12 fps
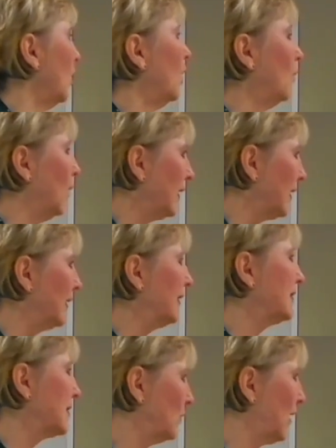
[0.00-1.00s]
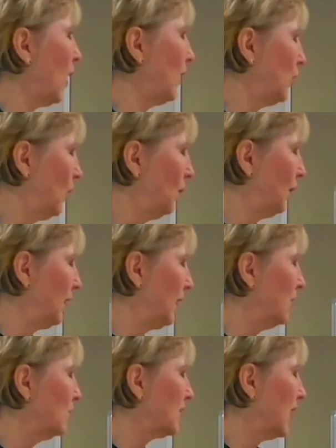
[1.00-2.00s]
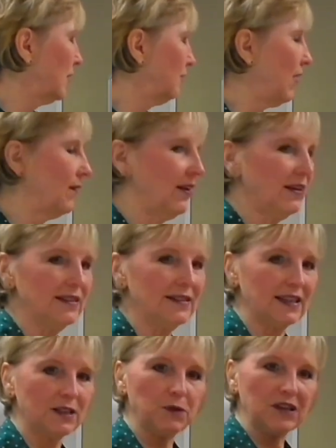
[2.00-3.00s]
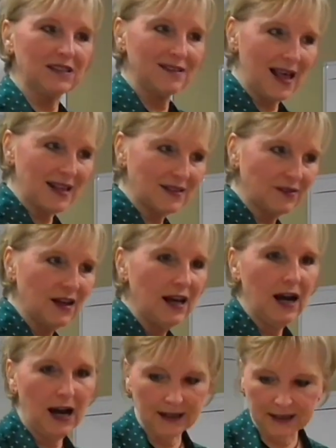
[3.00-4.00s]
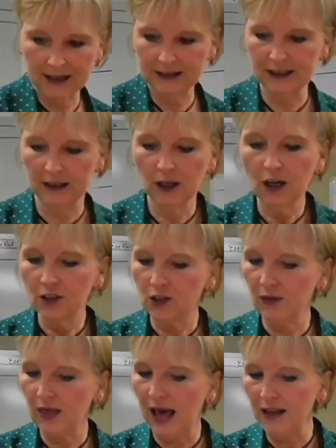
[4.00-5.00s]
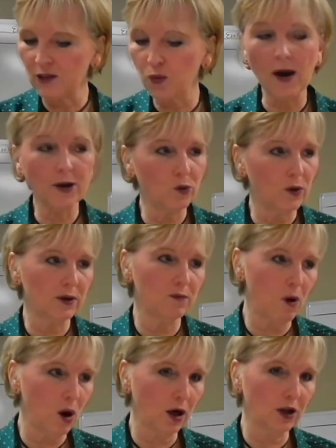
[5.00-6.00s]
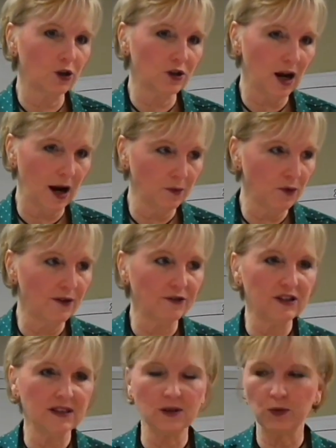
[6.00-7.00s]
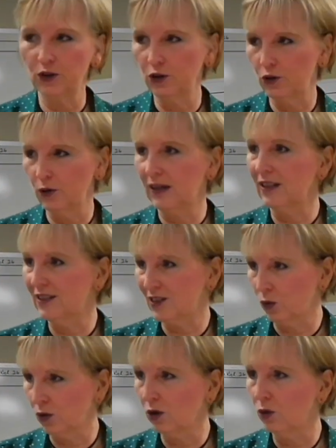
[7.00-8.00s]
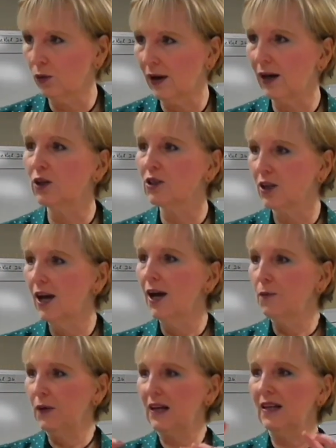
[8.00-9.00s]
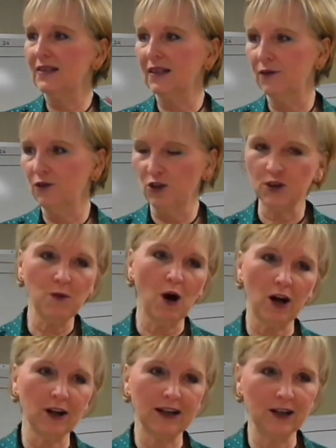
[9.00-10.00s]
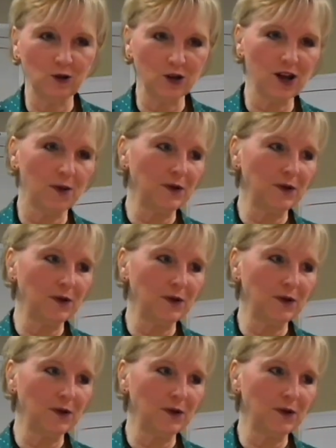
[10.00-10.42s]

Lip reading: oh, I get it. So now I know I'm on the other side of 586 because that's a done deal. So that's why you want to mark your time references when you're doing historical records, because if you're smart and you slow